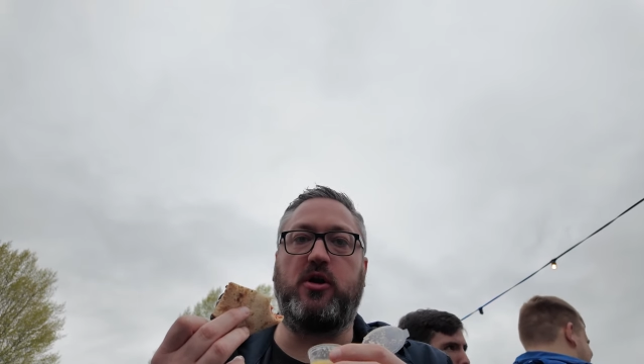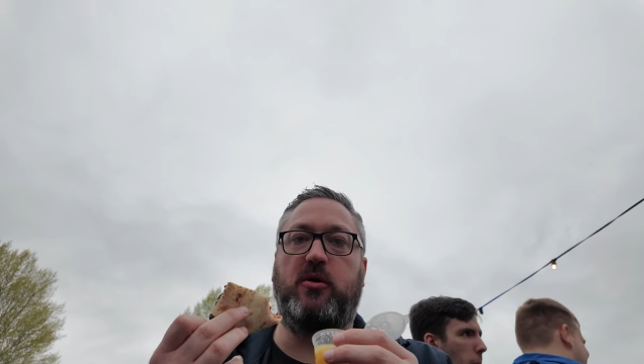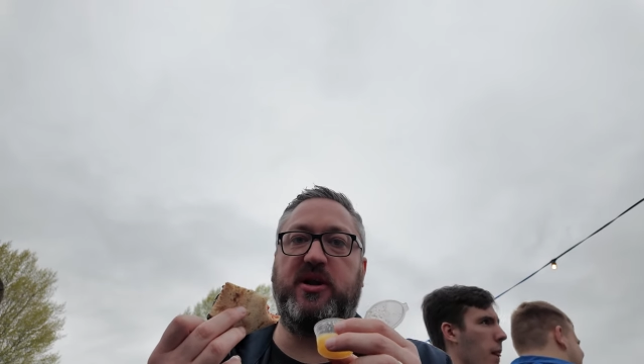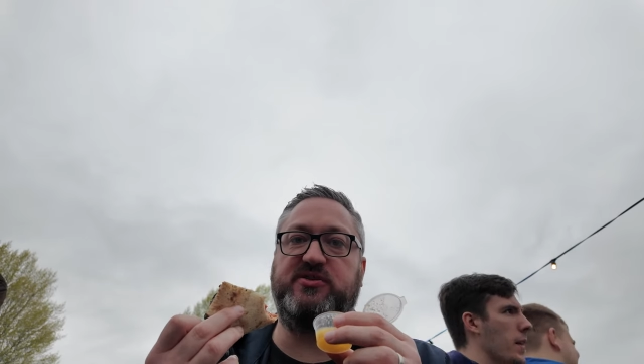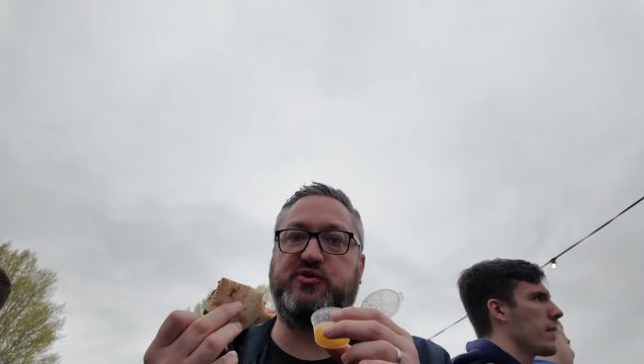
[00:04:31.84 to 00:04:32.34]

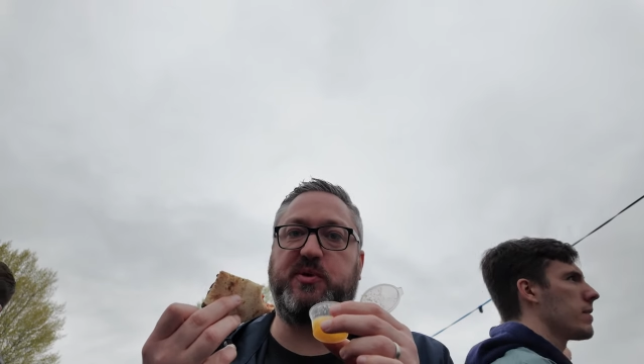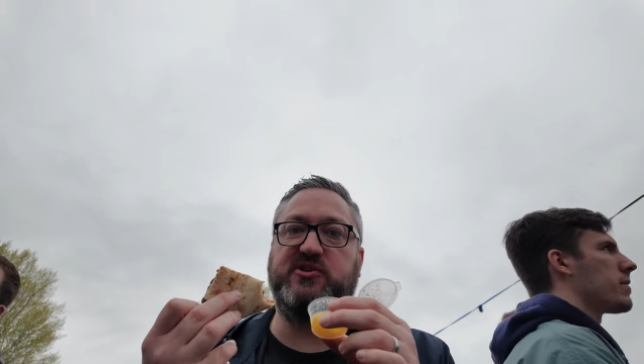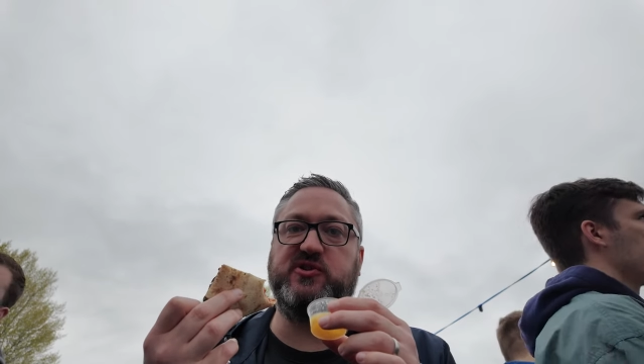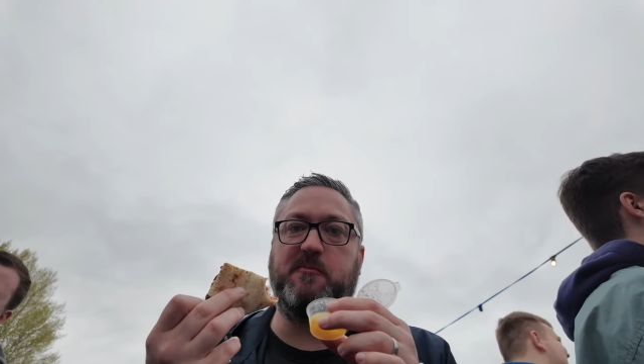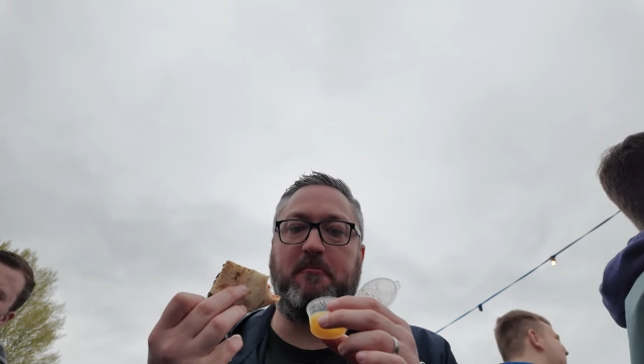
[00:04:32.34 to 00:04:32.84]
no, but it's
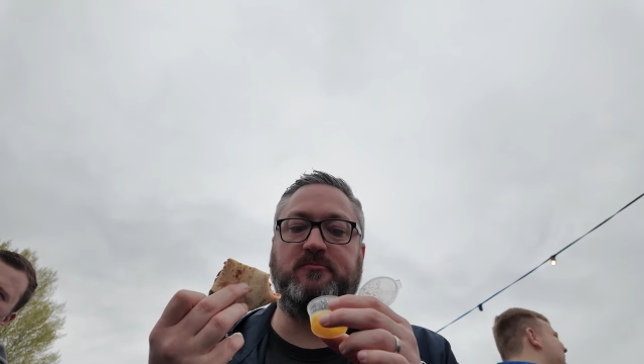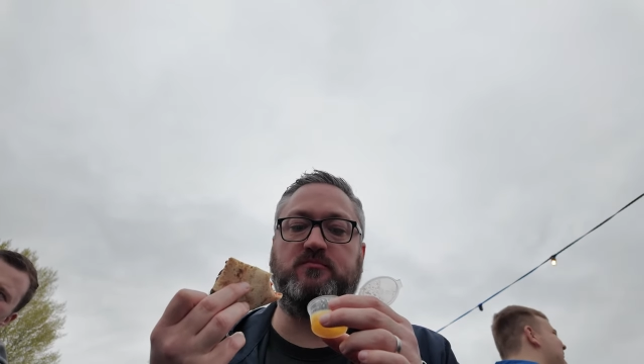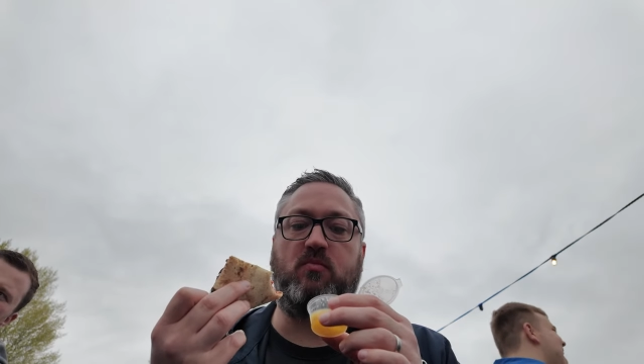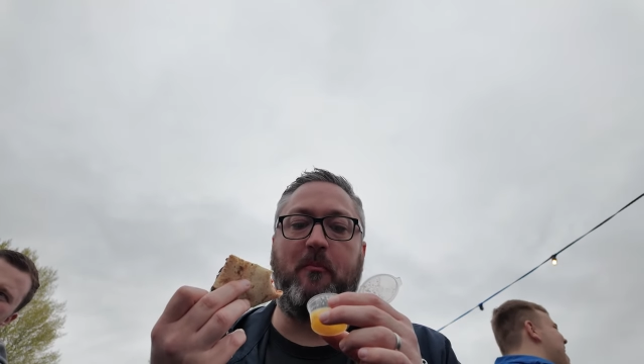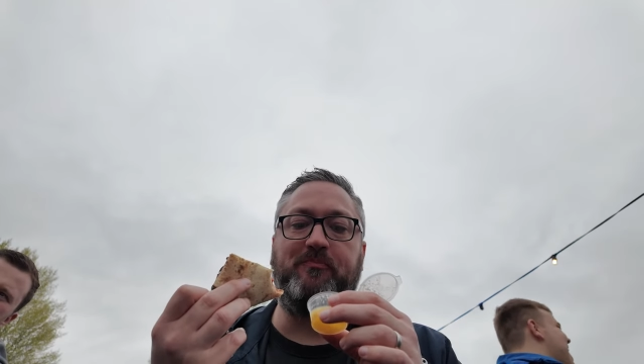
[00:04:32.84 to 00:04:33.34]
spicy.
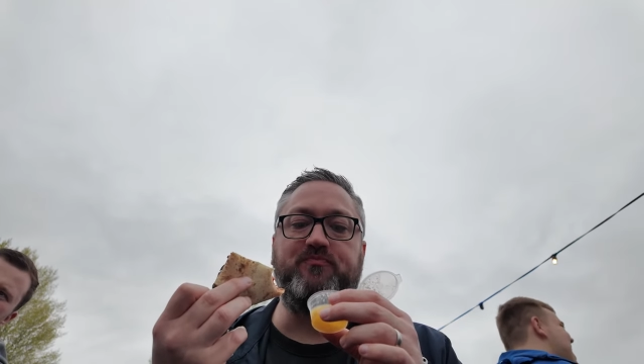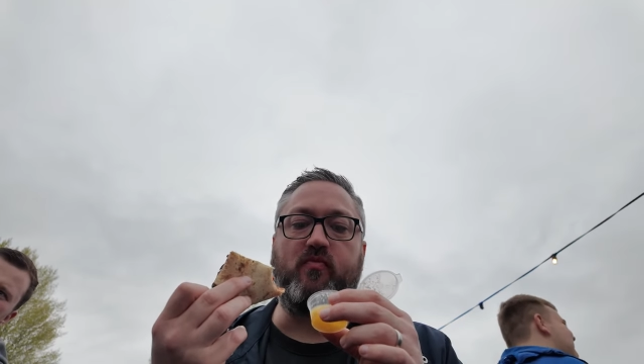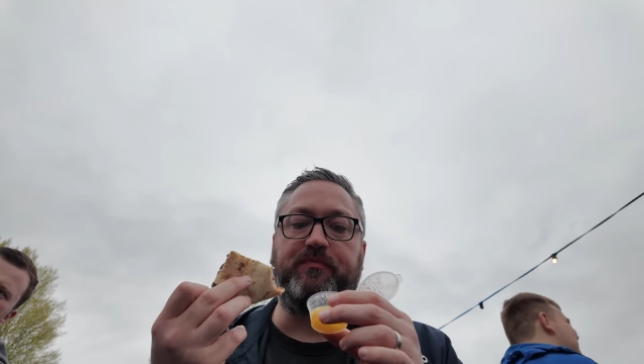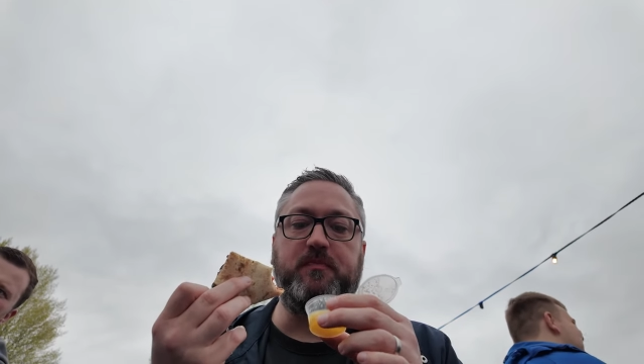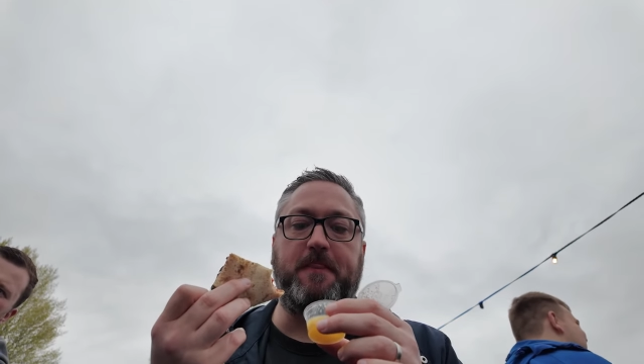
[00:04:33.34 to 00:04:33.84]

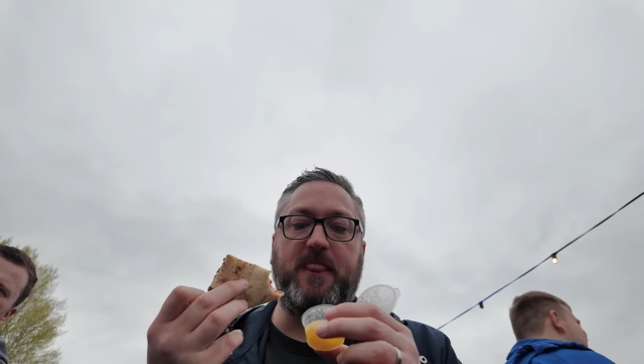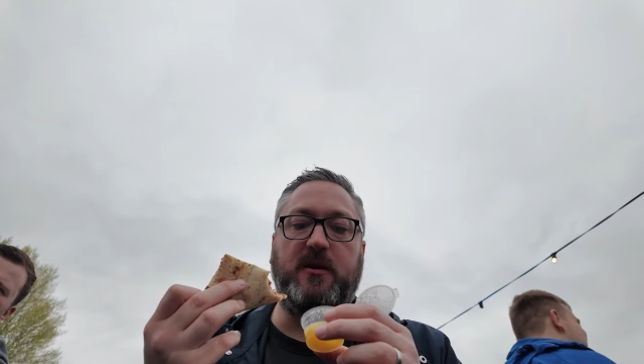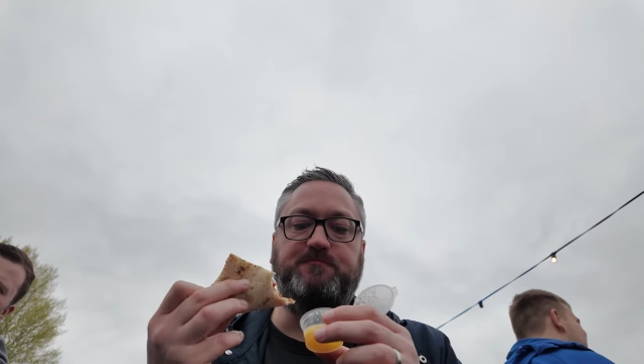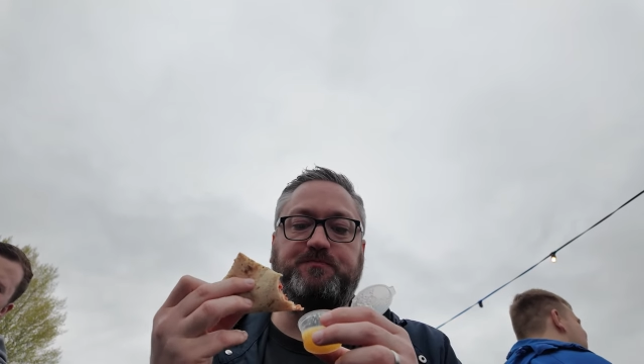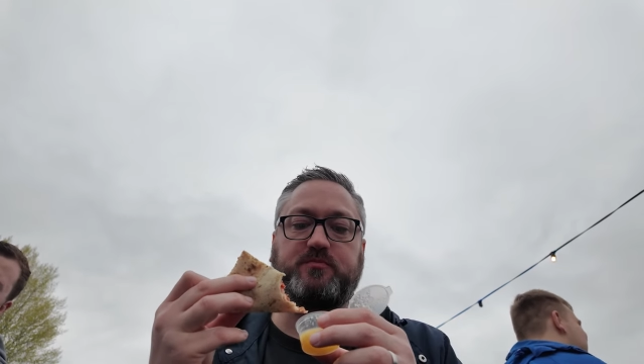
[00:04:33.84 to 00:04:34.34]

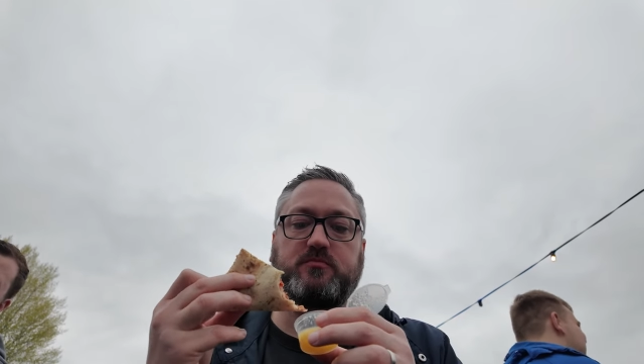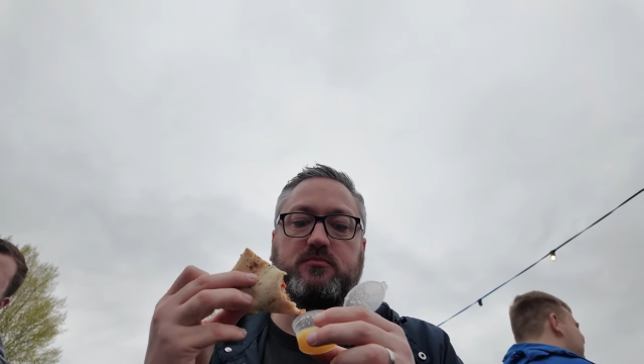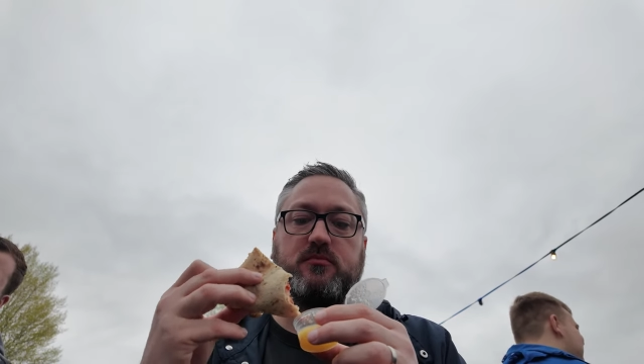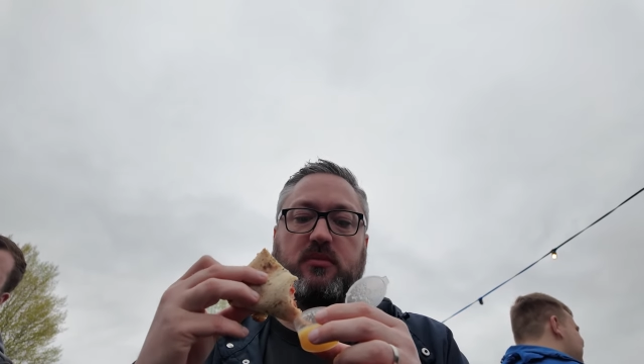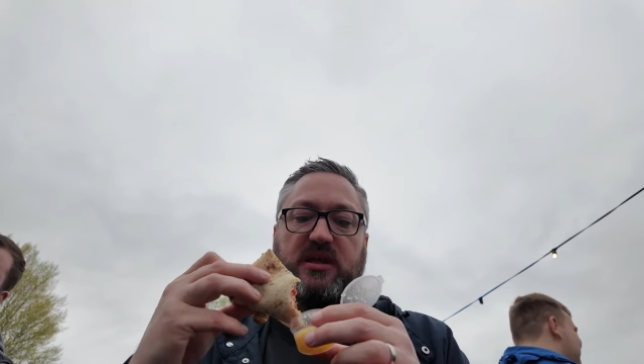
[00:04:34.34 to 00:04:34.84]

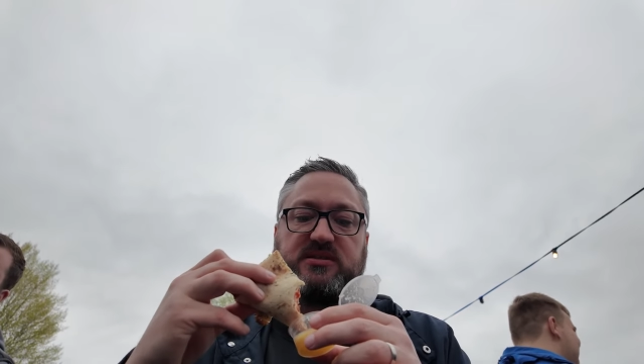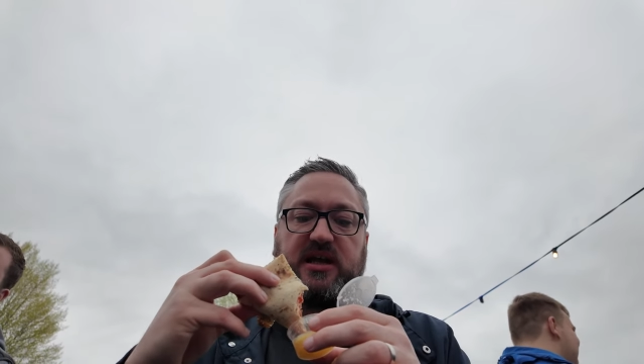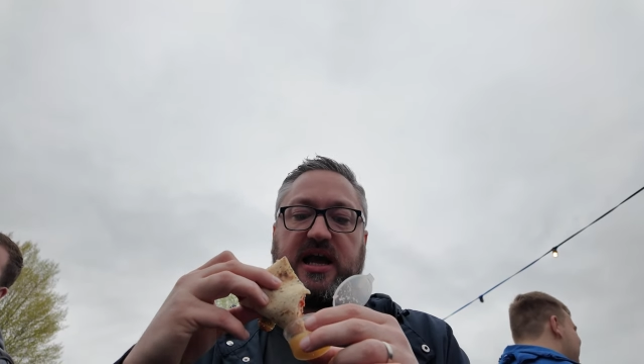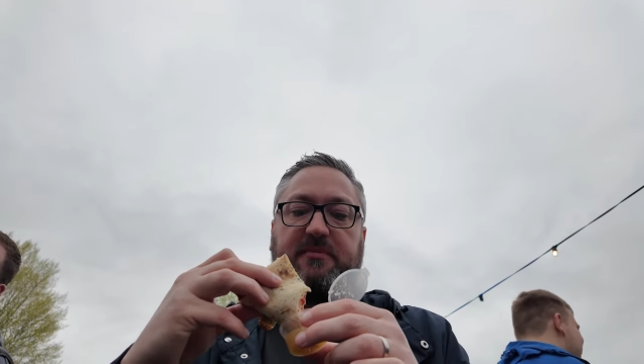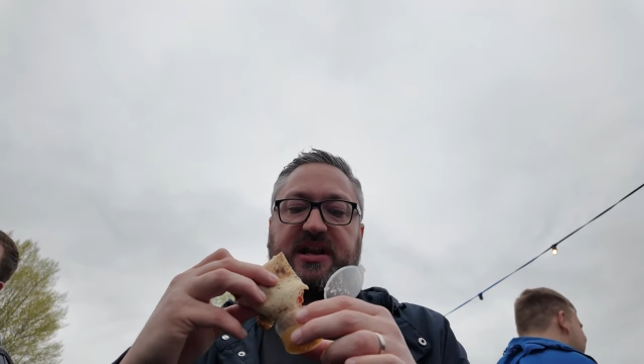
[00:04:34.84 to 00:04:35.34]
It's like
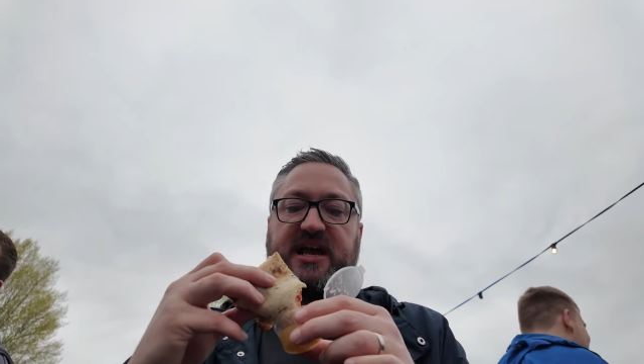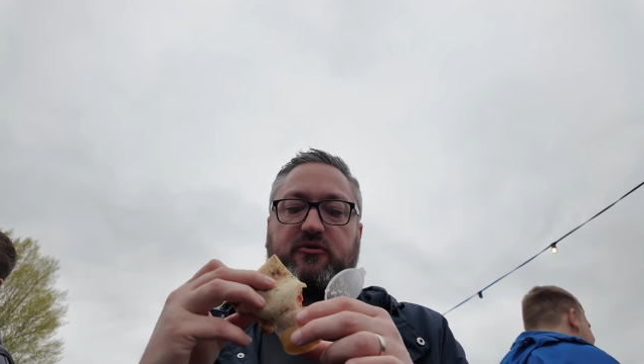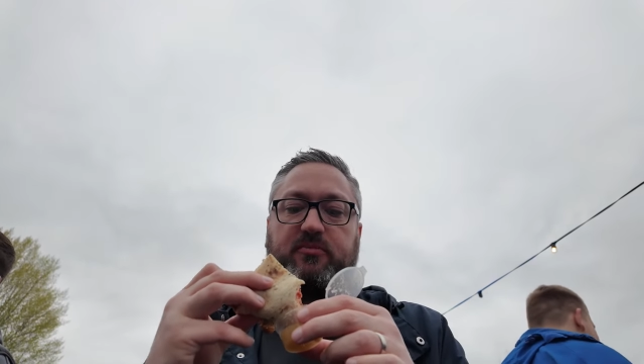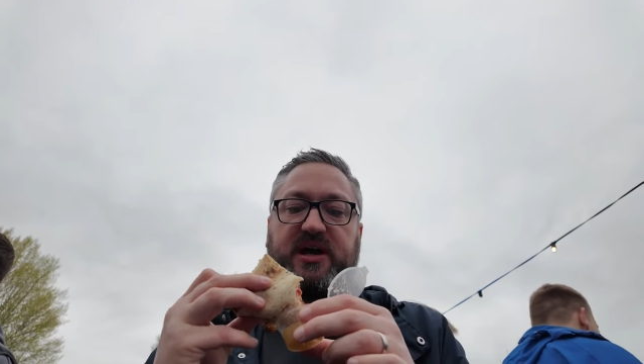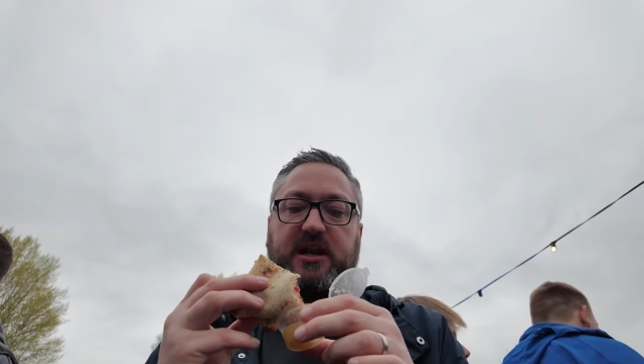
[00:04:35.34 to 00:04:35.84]

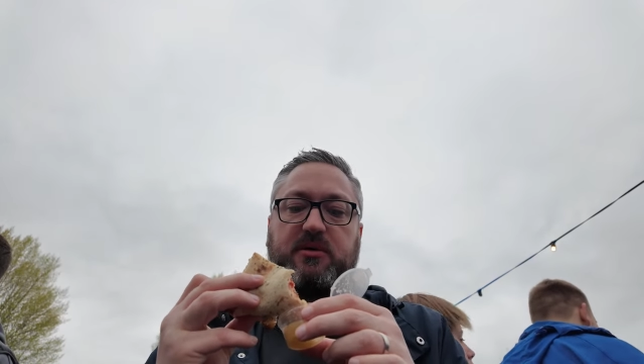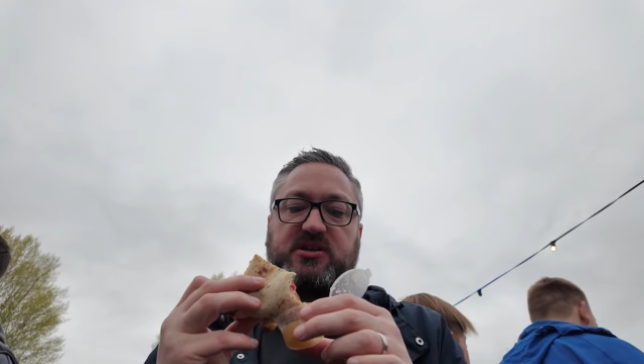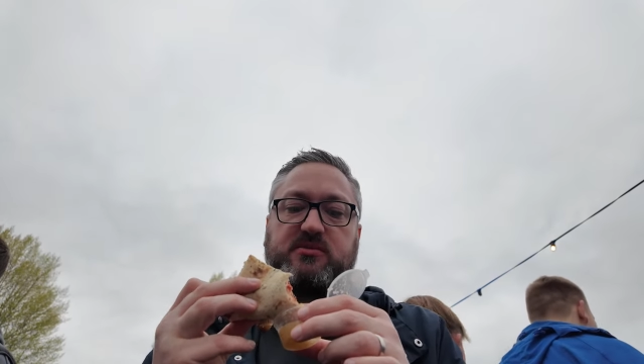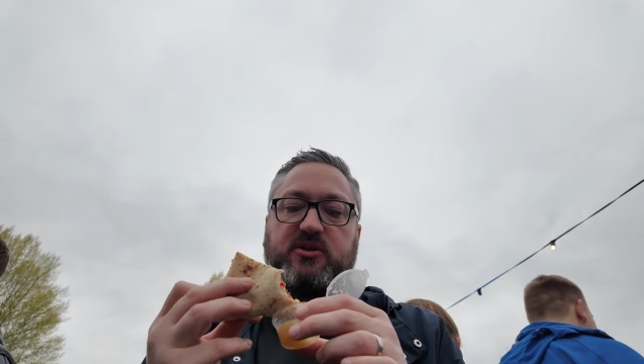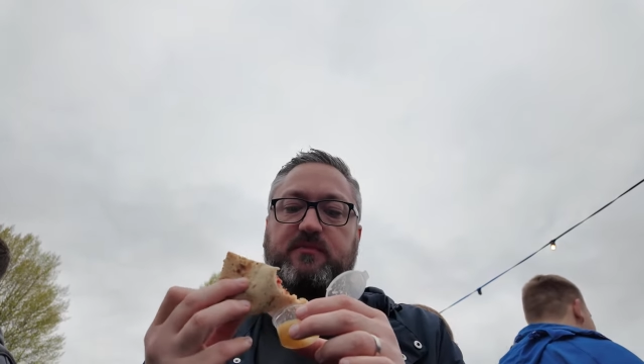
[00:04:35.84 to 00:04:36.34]
habanero pineapple or
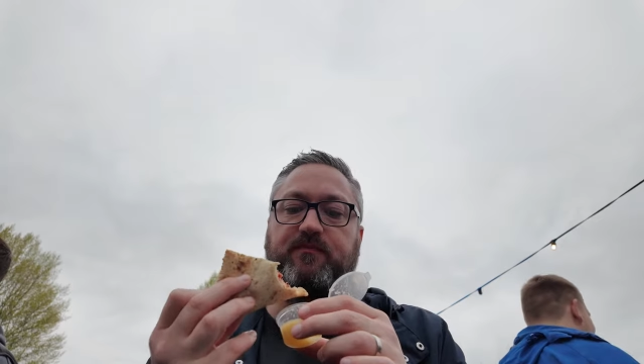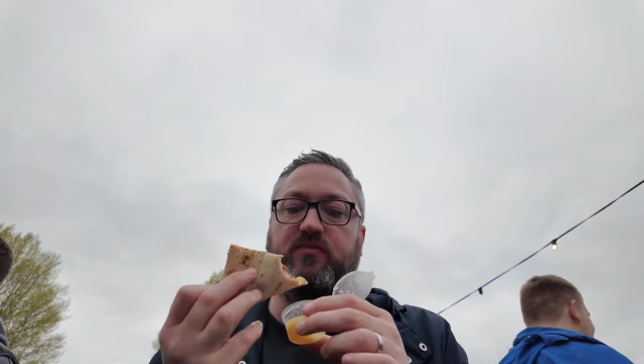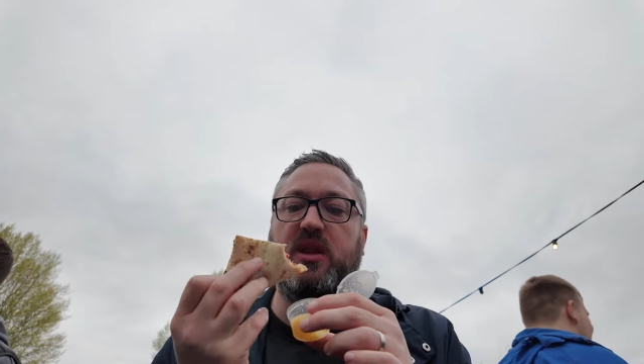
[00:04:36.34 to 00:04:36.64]
something.